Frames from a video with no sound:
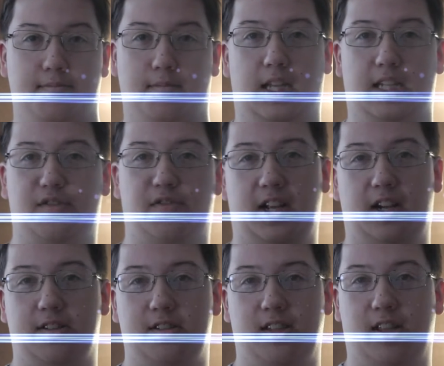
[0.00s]
lens
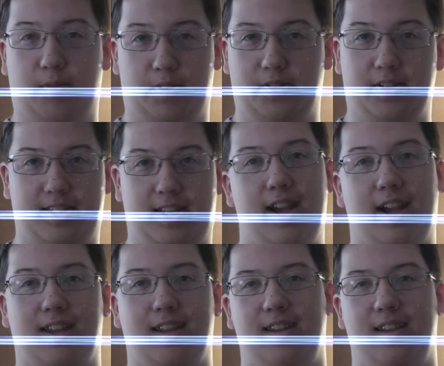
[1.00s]
flares like we're doing today,